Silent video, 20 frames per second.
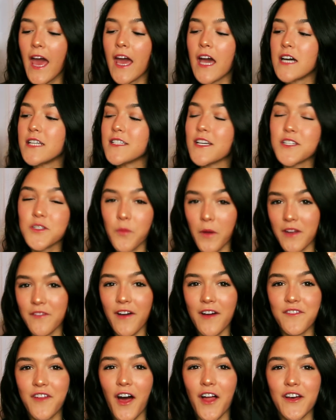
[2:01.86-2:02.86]
and a
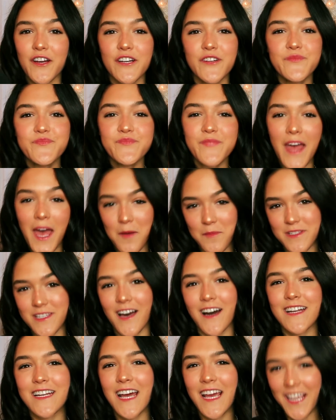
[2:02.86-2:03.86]
twenty-five dollar
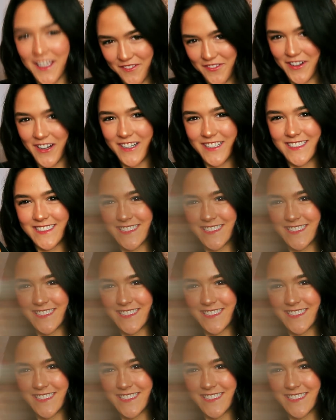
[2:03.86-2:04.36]
Amazon gift card.